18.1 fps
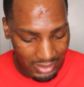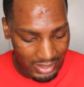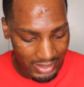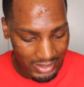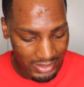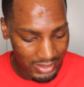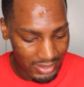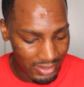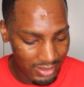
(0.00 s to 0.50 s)

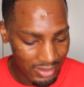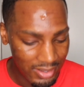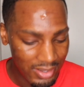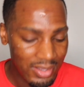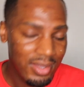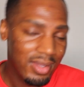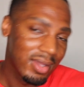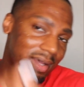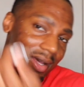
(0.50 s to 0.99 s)
I
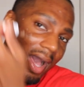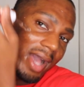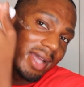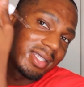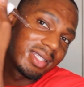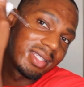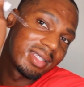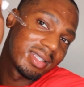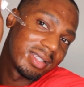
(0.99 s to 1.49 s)

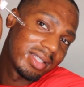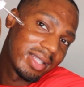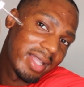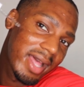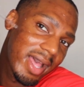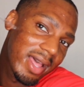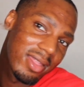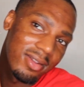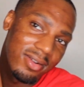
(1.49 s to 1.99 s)

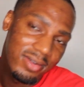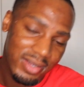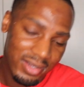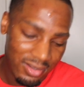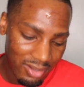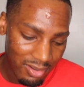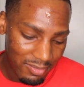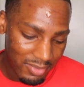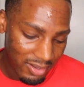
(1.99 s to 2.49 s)
slather
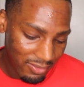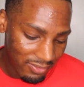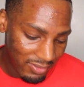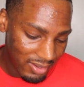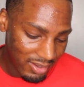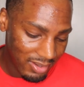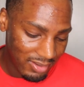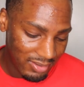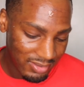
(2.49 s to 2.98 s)
it on my
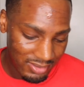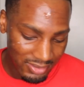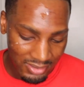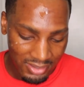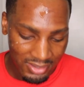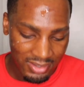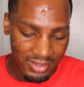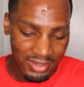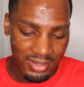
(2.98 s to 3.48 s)
face,
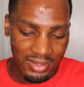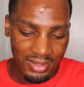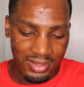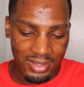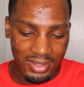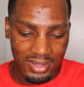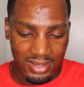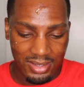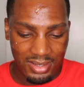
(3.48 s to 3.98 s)

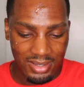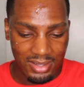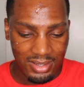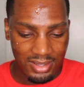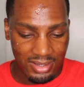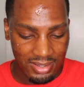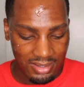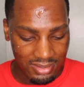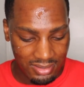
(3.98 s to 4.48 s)
and
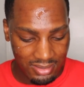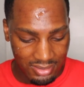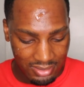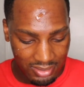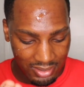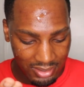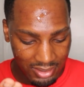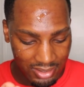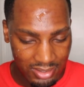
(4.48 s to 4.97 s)
then
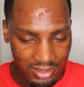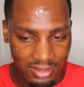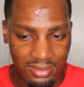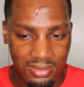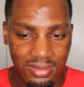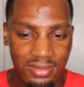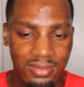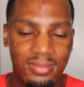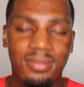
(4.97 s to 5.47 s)
again,
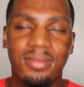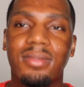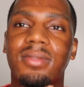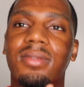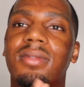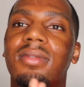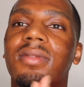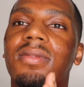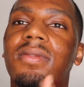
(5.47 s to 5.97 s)

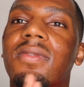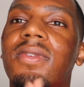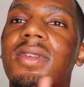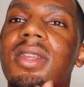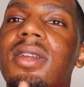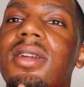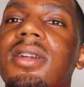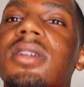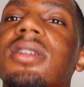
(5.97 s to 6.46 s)

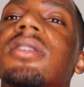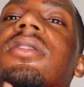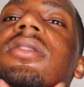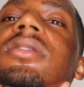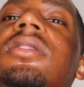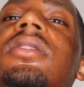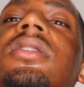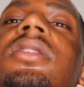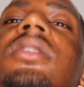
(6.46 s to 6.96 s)

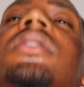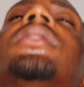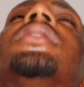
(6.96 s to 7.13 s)
fingers,